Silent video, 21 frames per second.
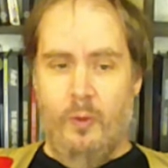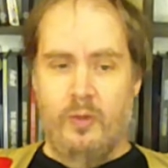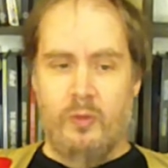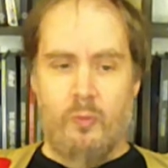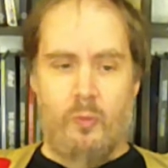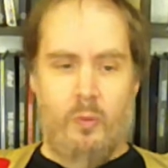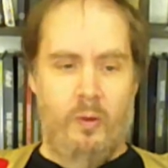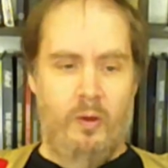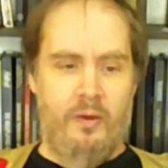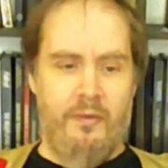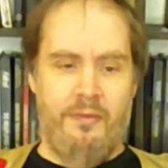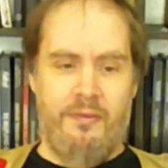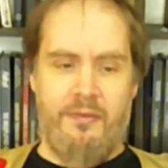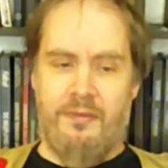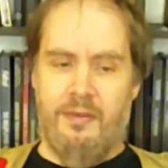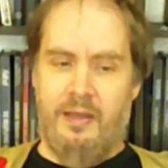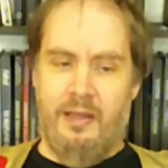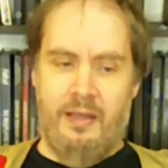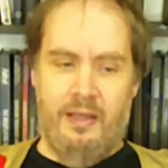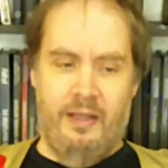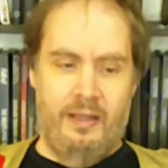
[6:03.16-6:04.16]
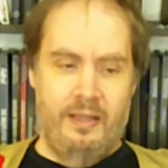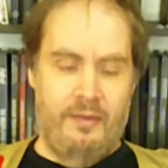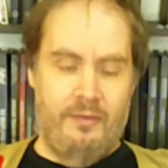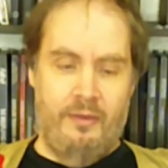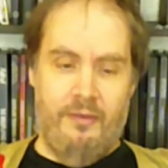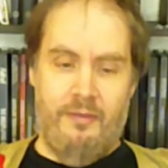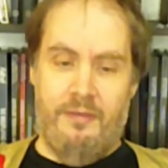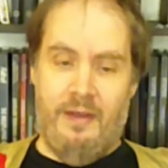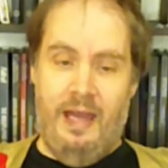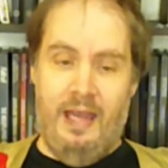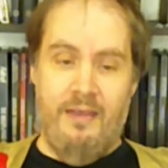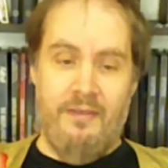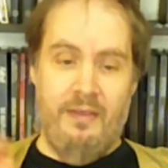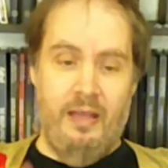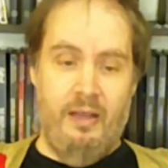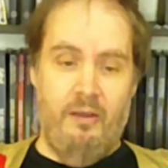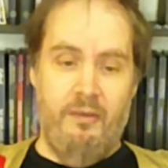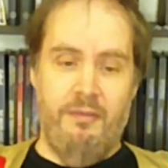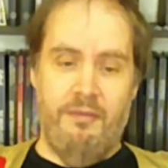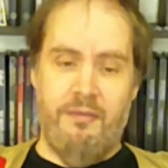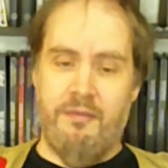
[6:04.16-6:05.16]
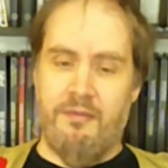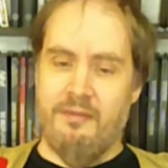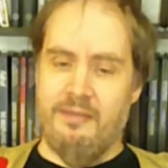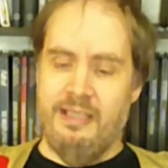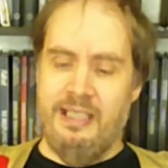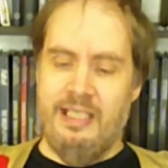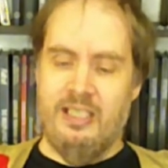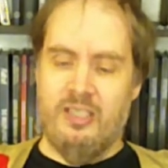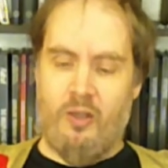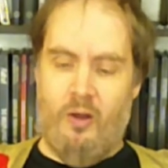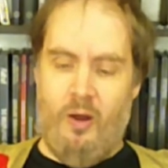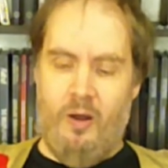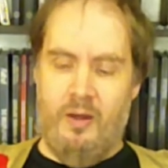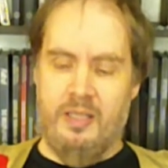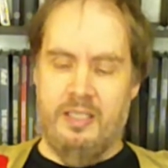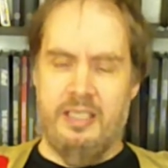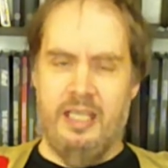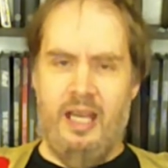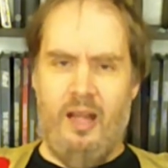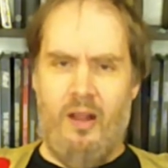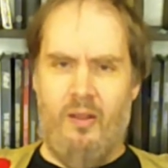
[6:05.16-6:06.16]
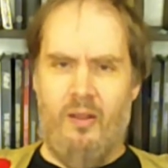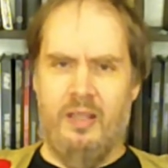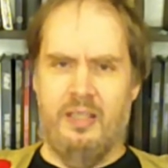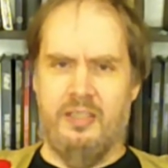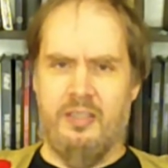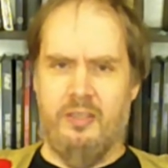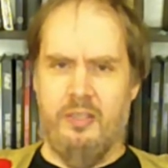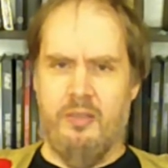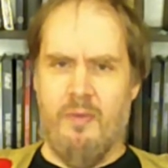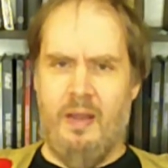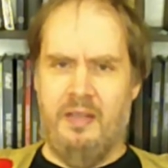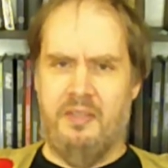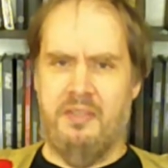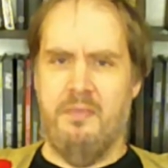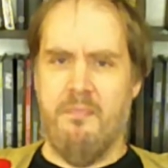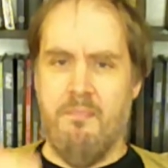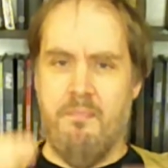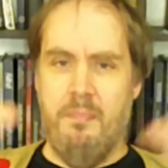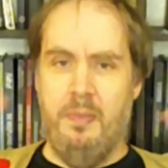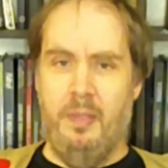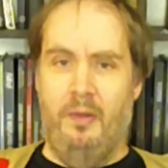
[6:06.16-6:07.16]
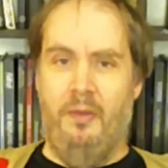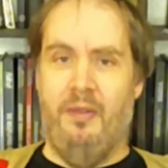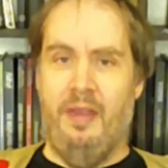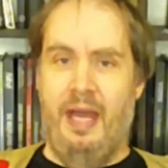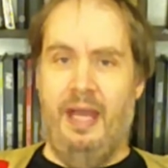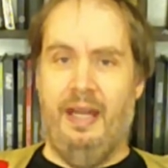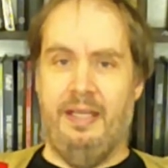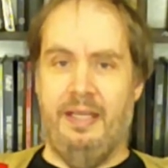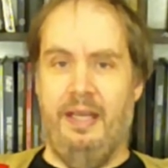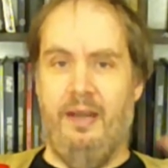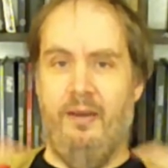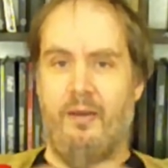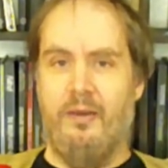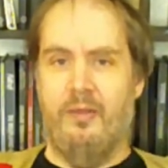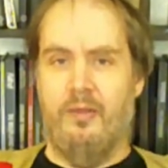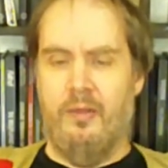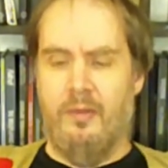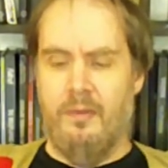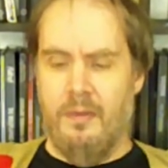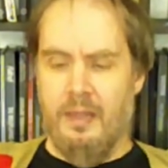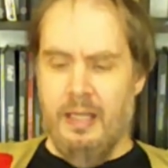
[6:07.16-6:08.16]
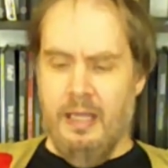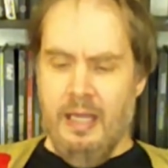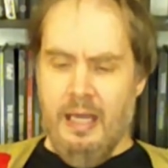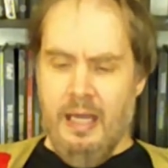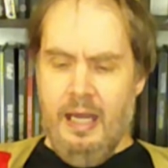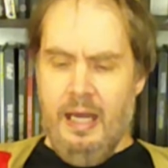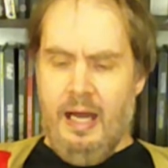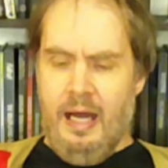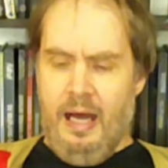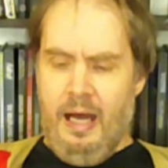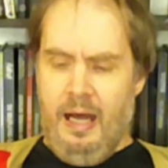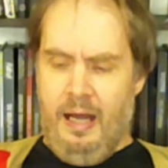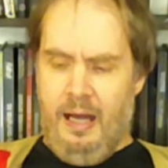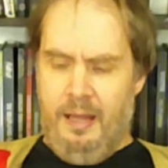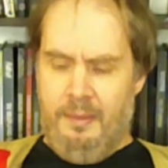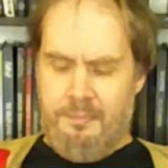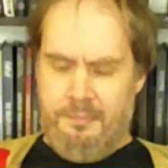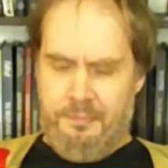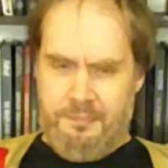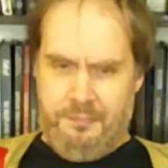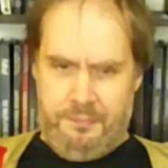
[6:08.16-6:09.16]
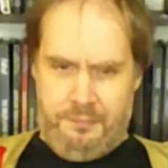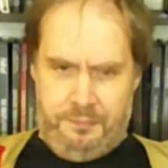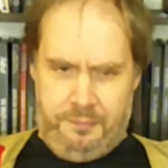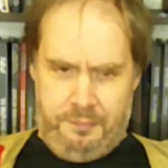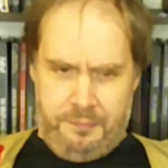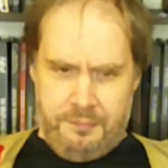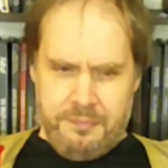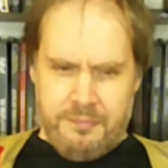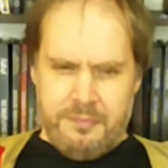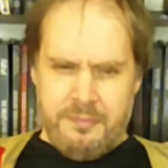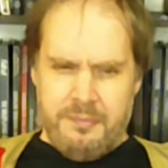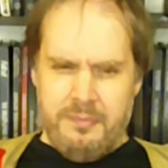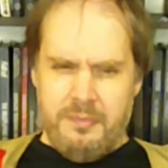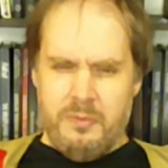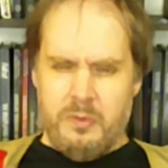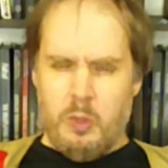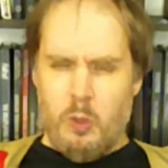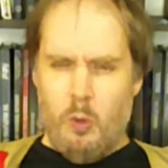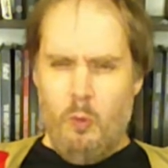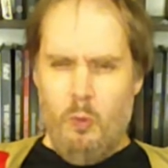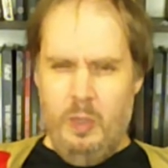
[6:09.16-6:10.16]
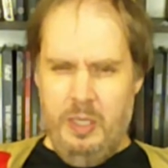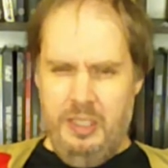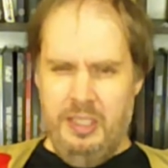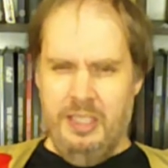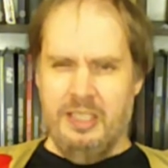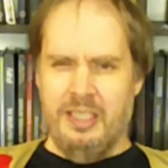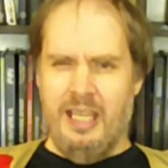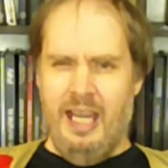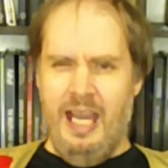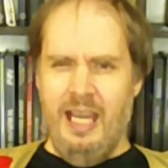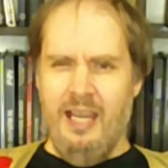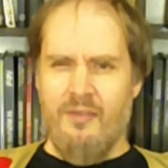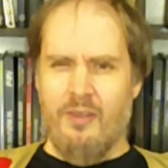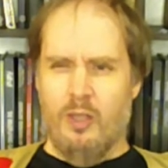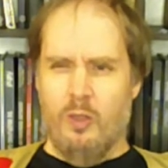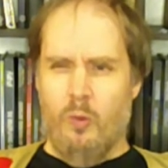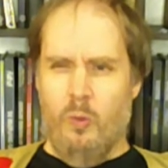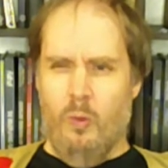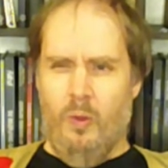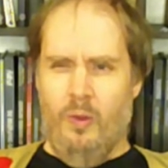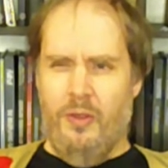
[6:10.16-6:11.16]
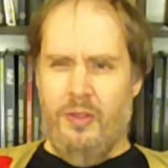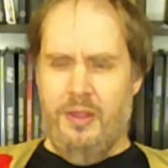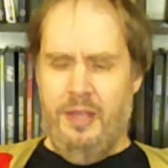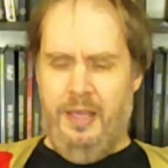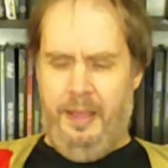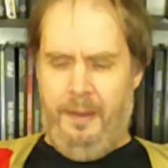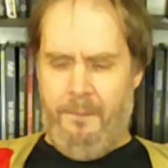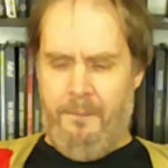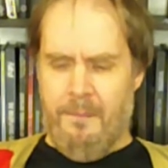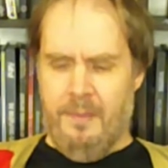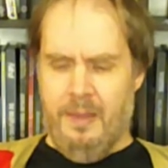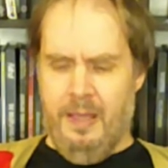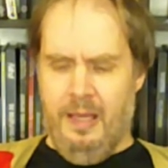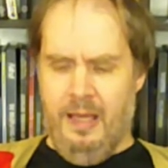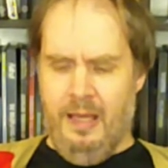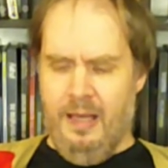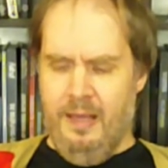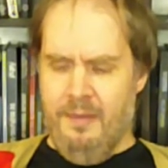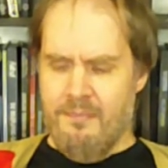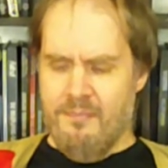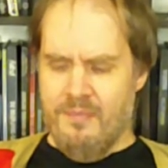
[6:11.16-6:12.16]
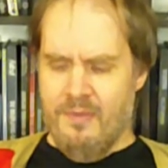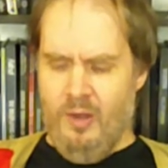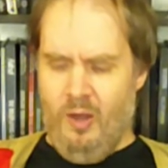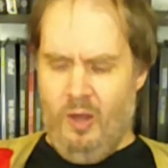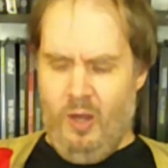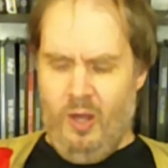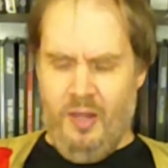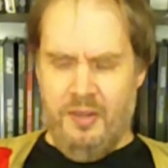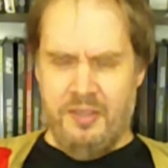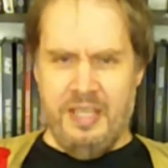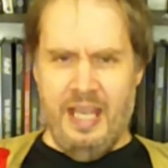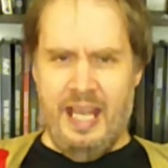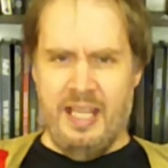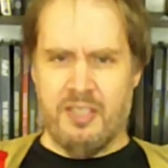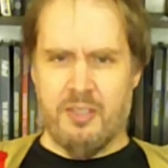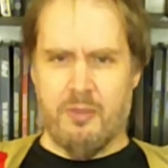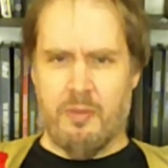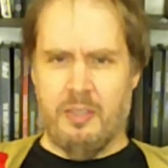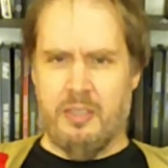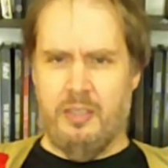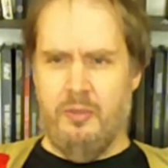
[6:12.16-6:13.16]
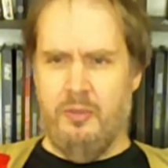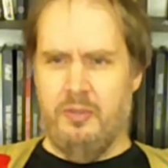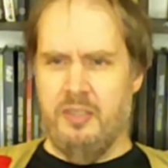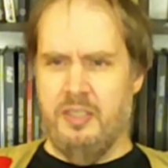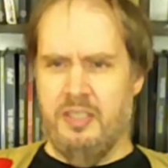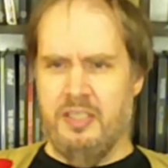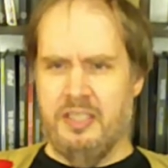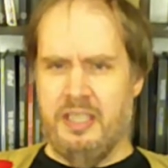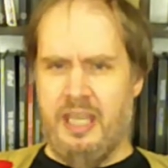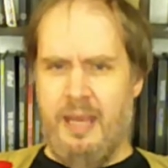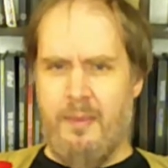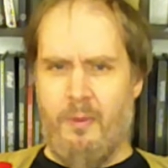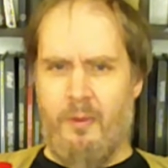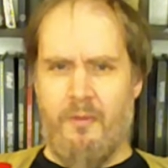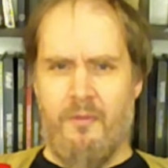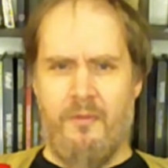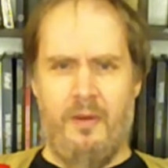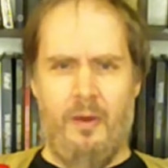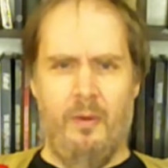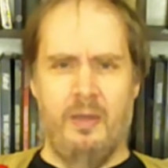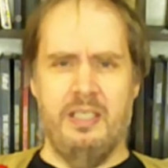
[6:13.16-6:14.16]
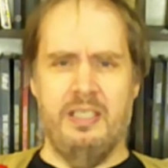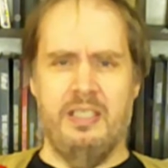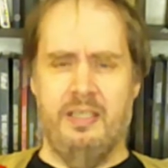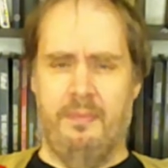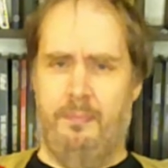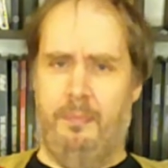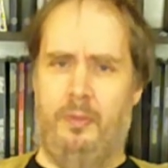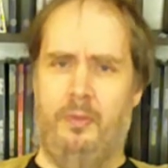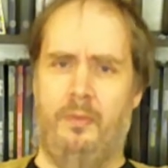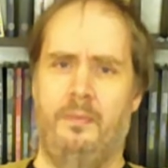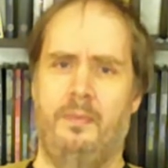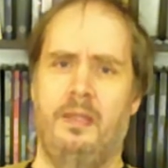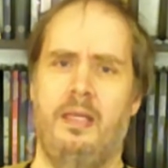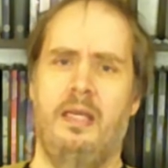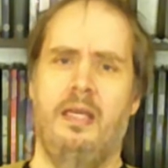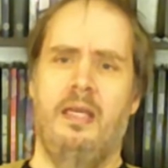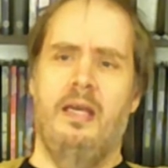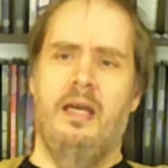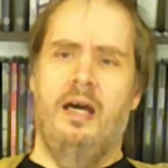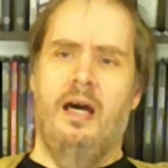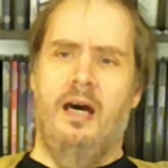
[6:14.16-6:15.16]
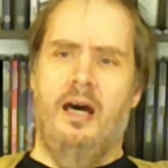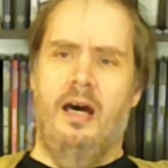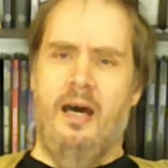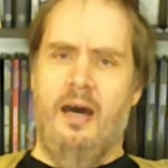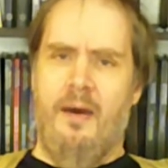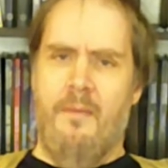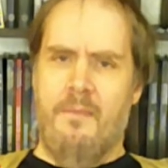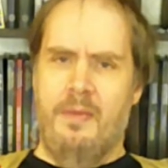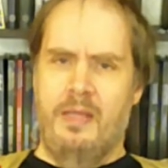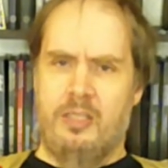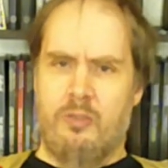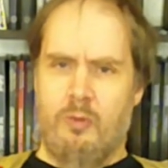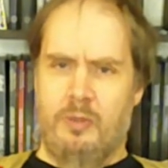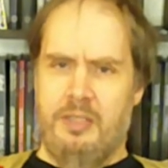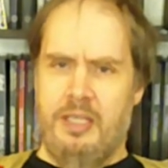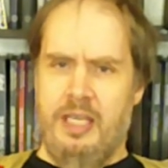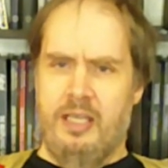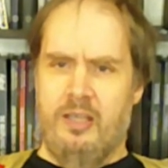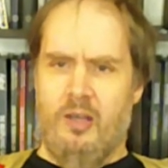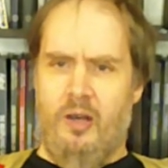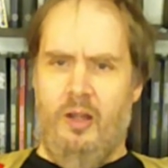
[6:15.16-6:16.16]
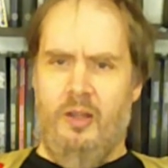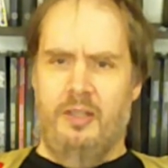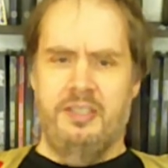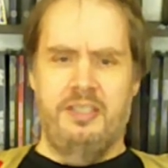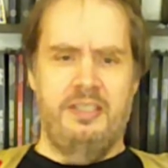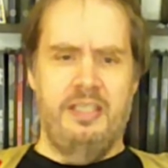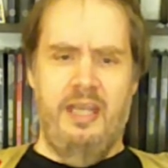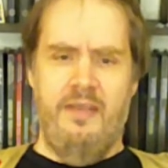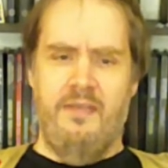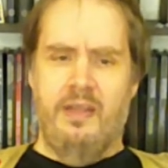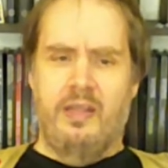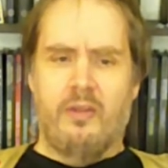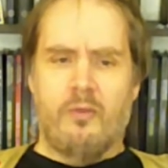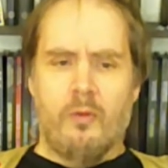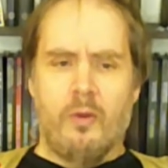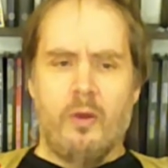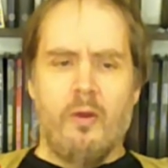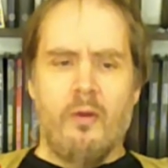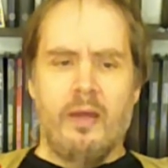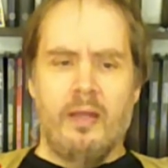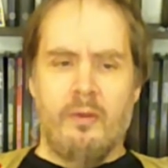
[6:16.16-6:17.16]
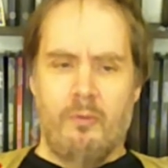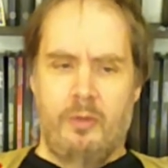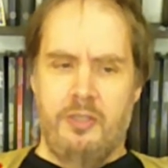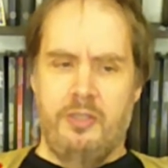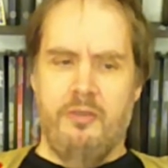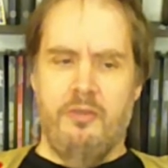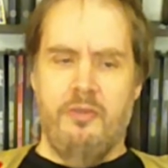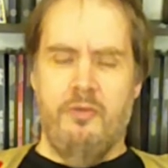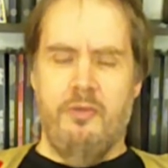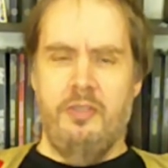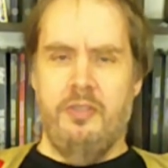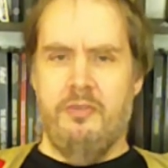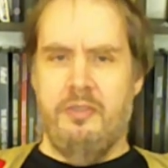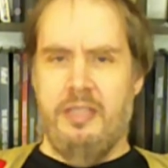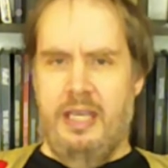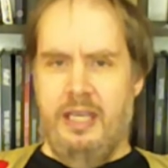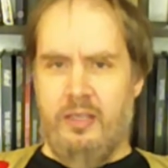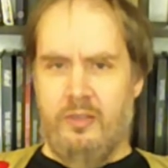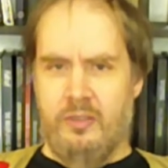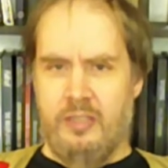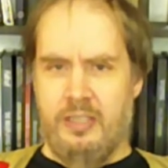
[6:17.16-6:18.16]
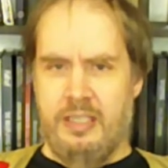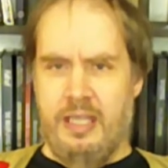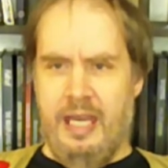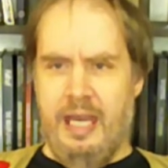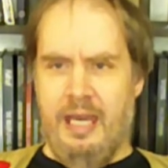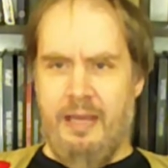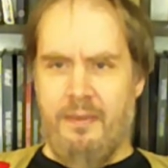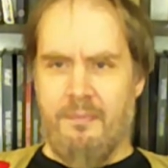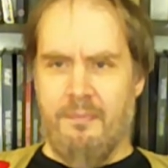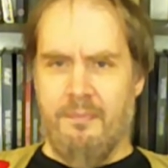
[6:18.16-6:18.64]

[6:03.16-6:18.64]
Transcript: dwarf, uh, level five elf. It's hard to tell until you actually build that character, um, which is kind of a cool thing. All task resolutions in this game are very simple. Um, it's what they call a saving throw, and what you do is you take your stat